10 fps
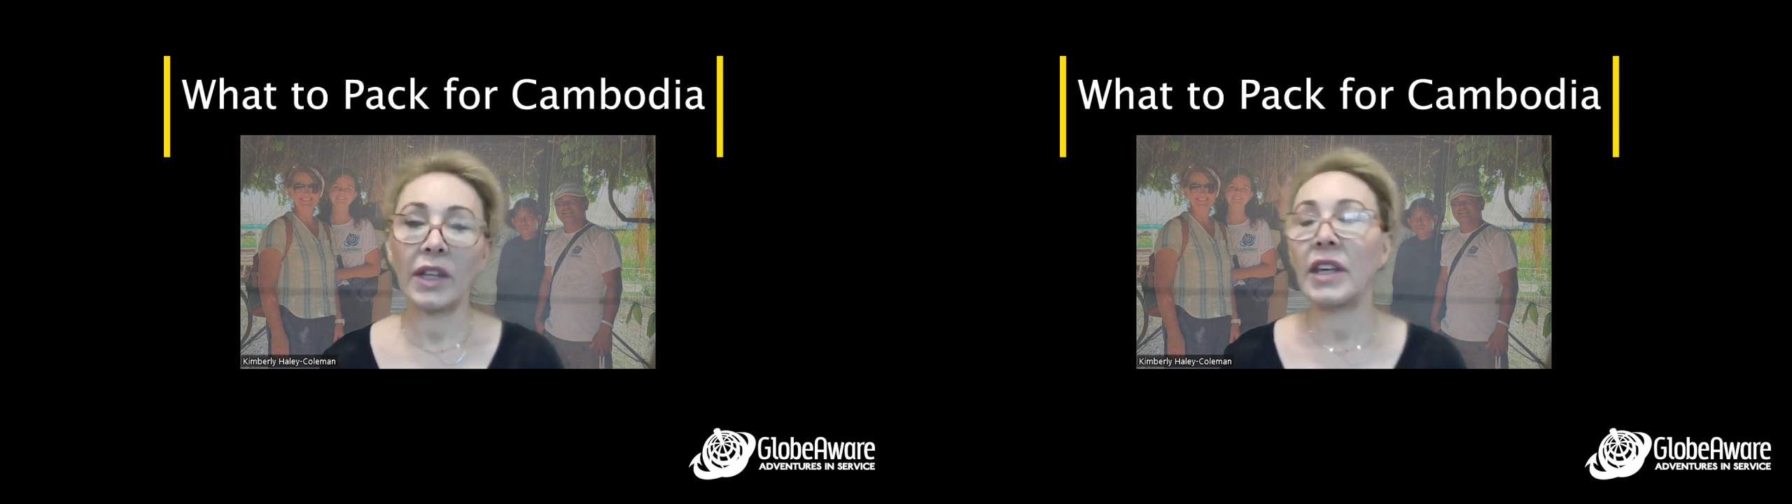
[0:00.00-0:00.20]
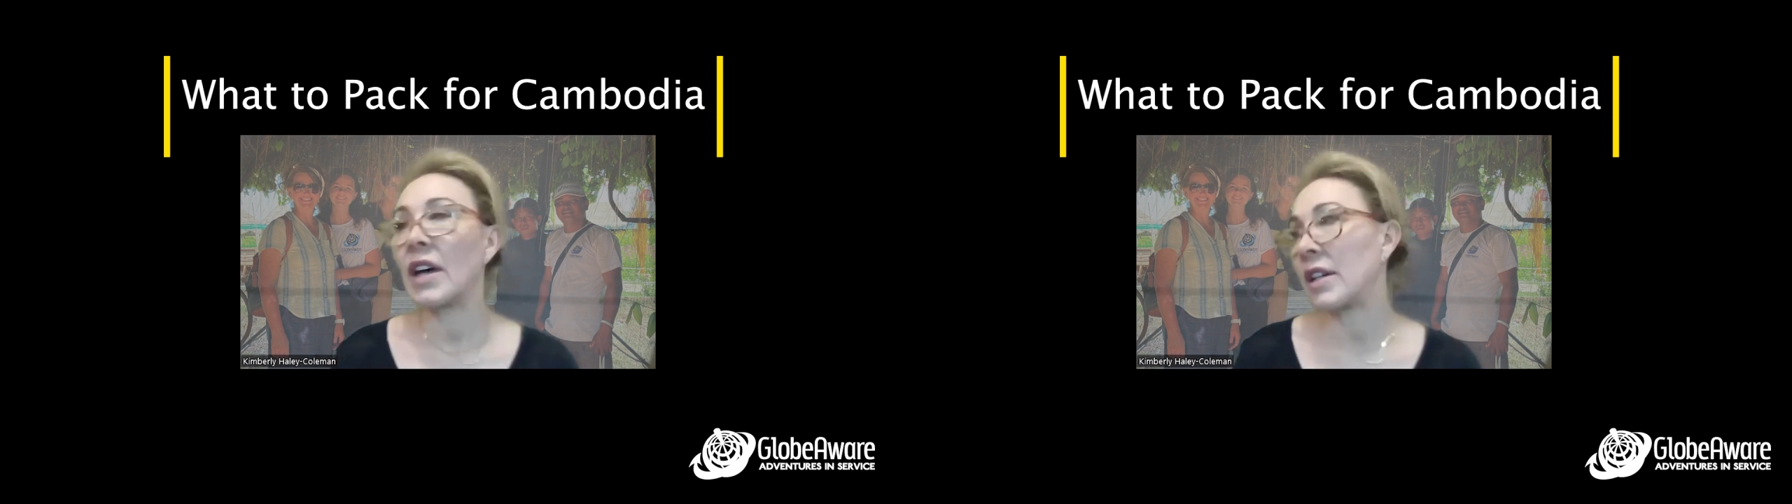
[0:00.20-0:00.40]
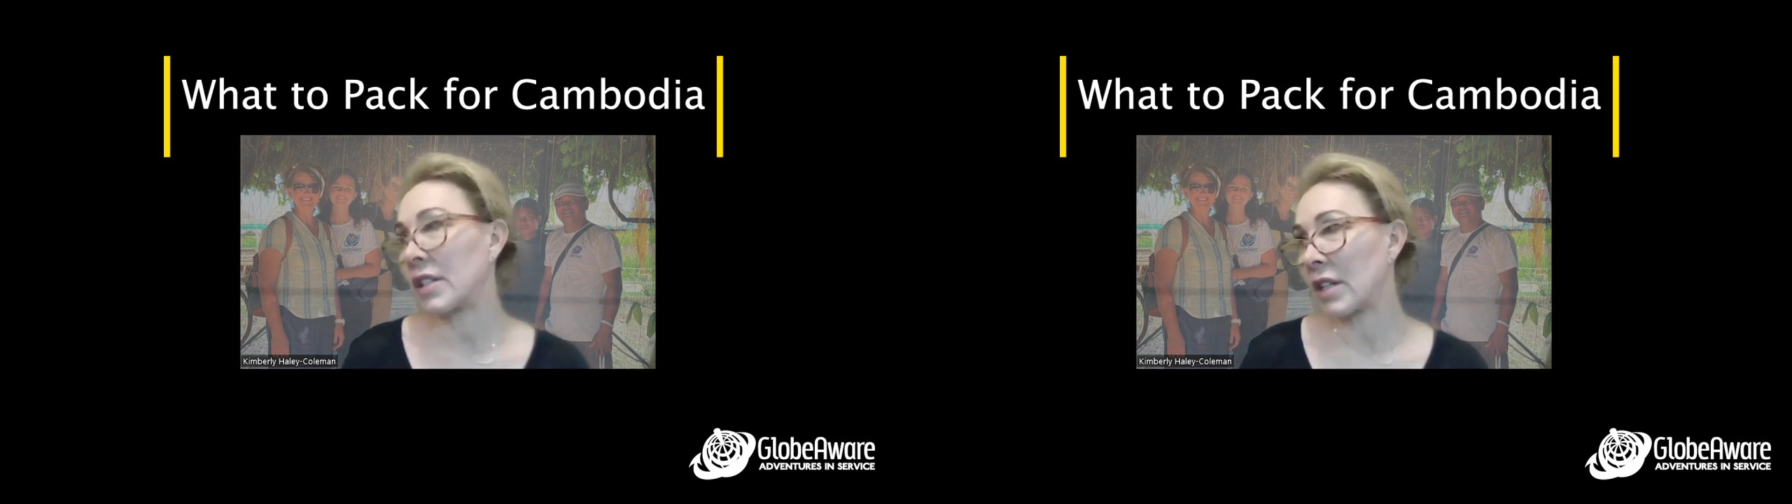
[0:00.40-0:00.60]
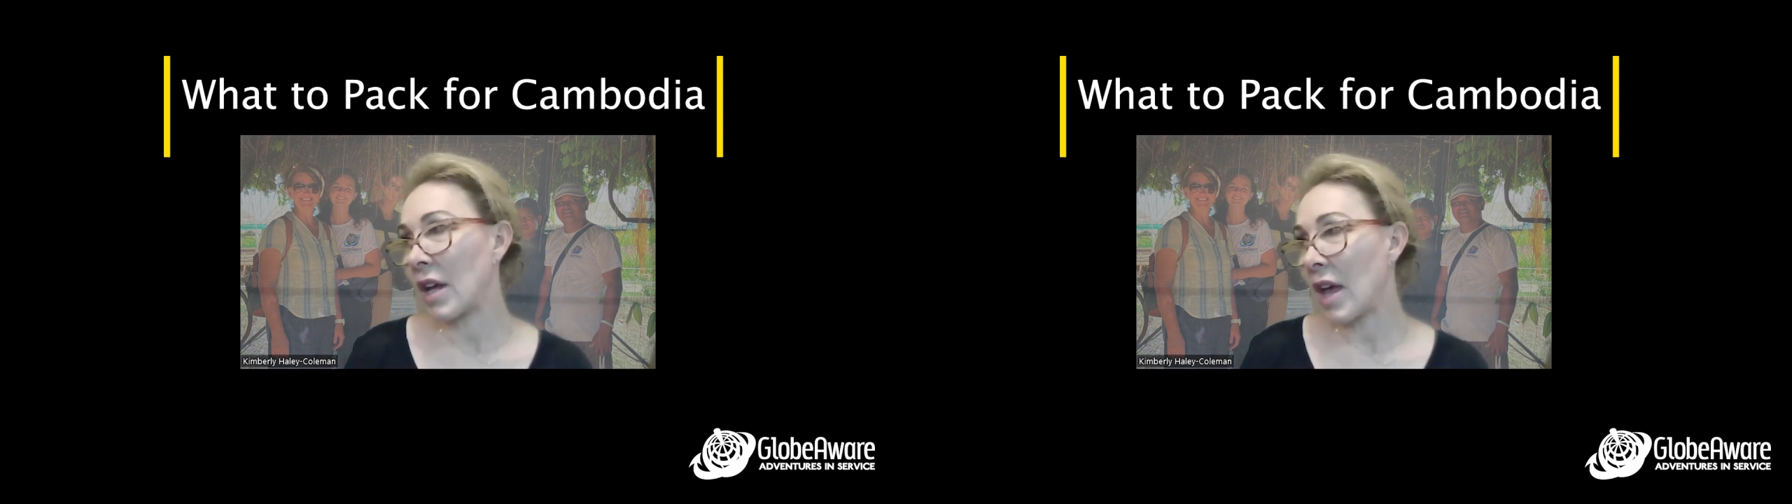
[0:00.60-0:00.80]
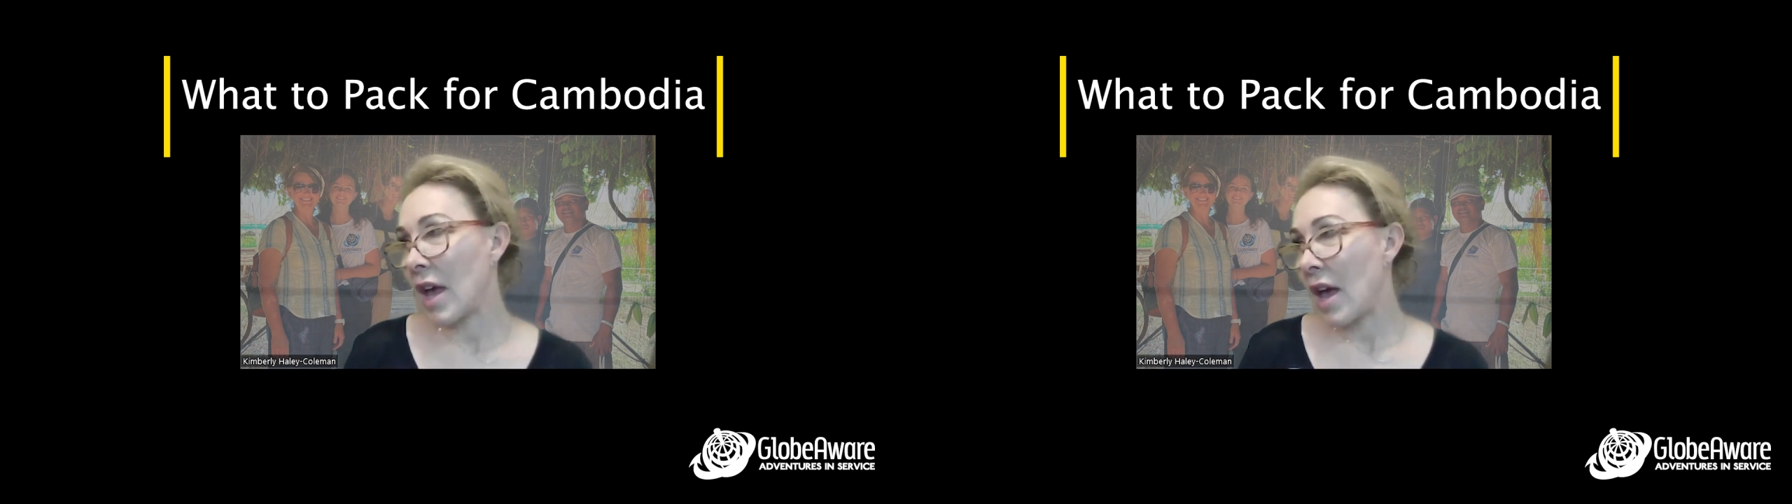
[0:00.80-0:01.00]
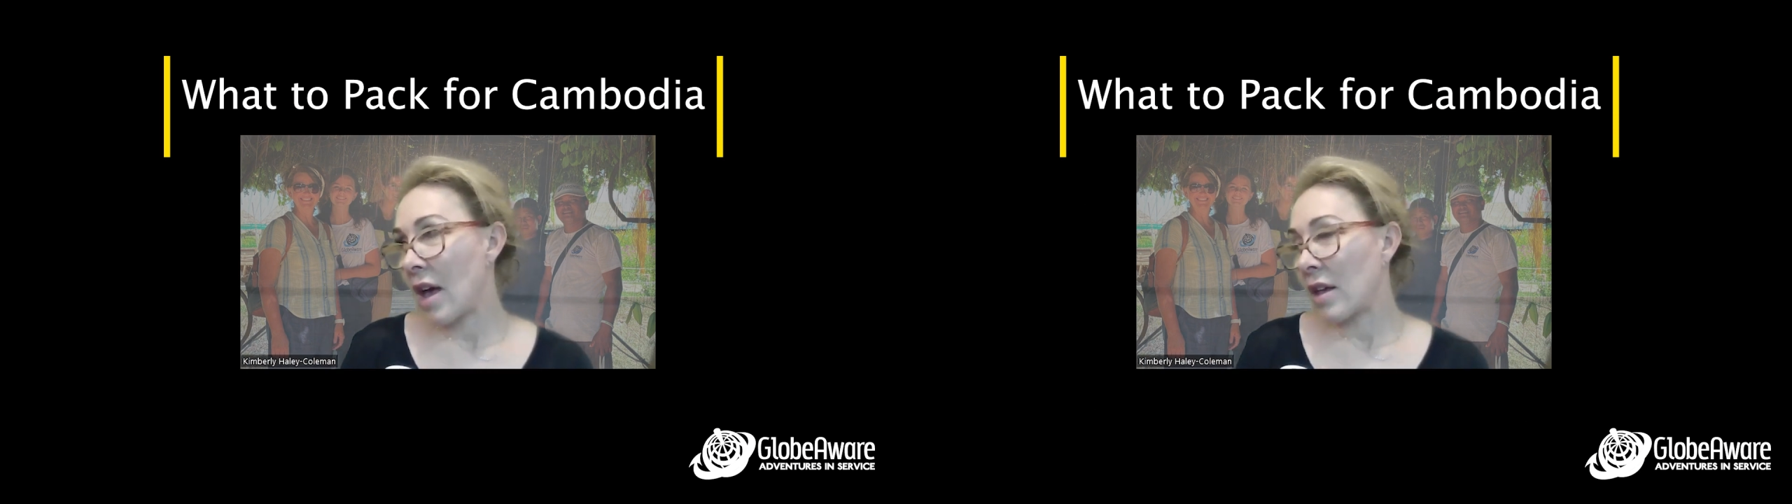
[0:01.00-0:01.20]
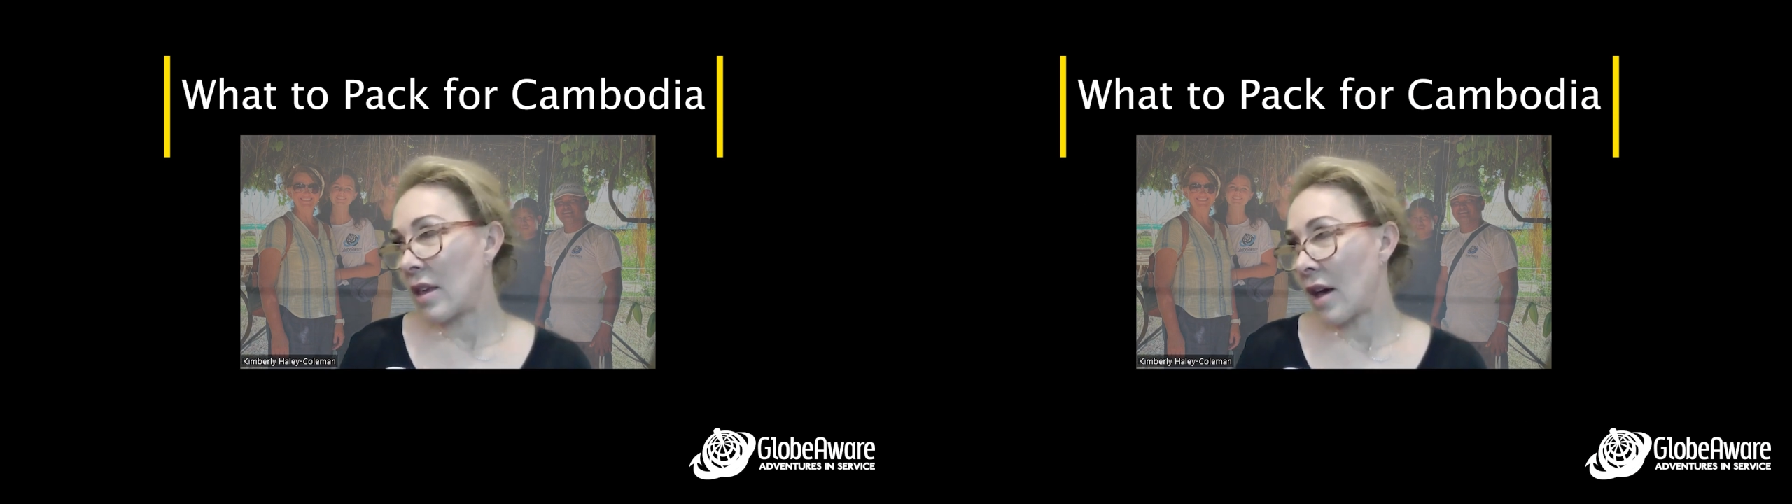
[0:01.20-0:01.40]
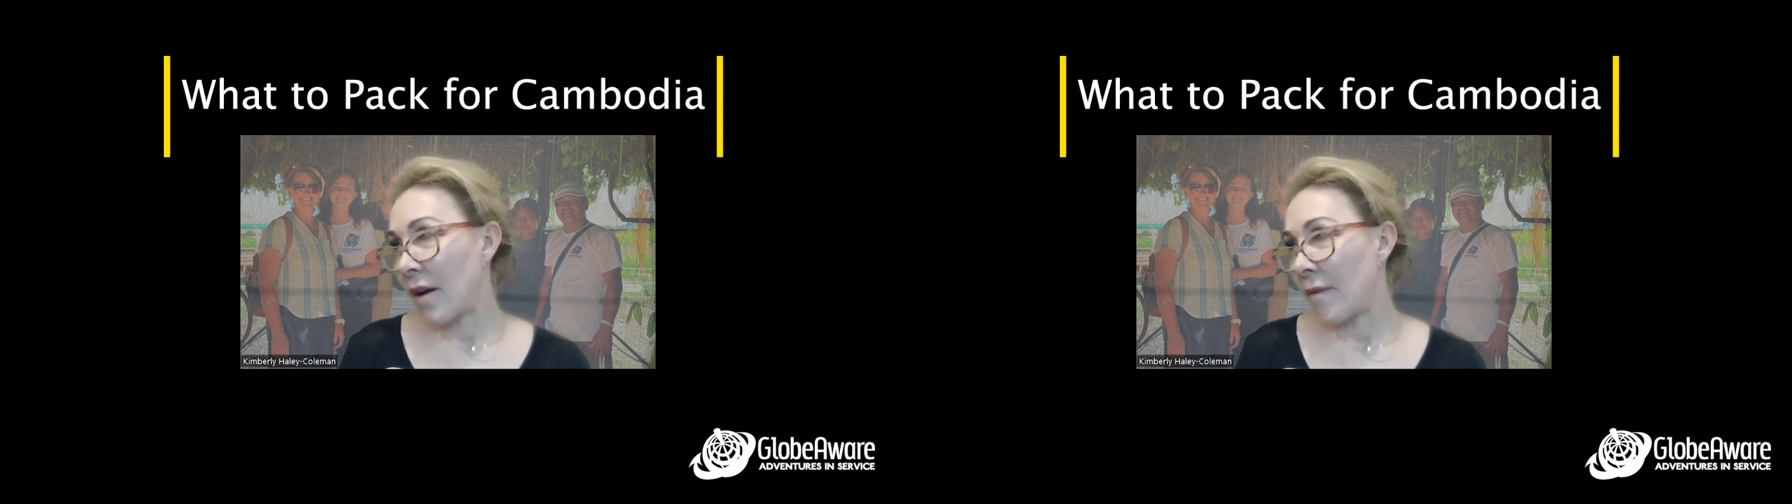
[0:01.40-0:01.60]
Yes.
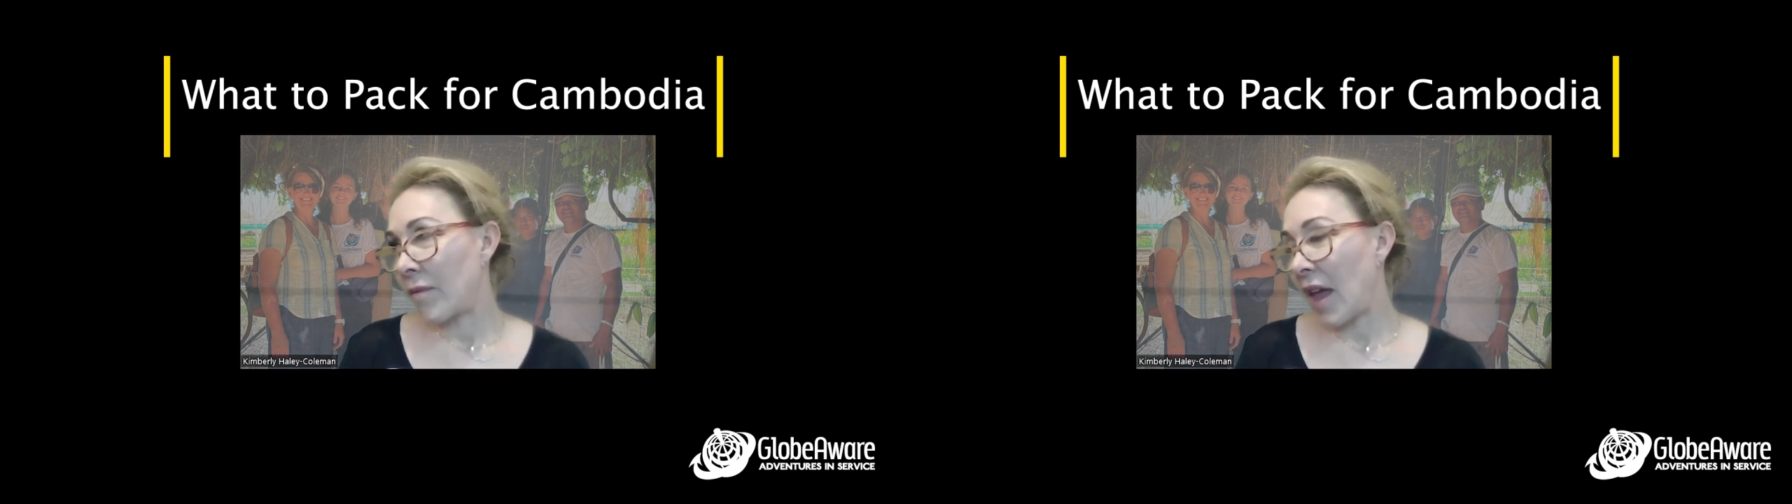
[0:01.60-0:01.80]
Yeah.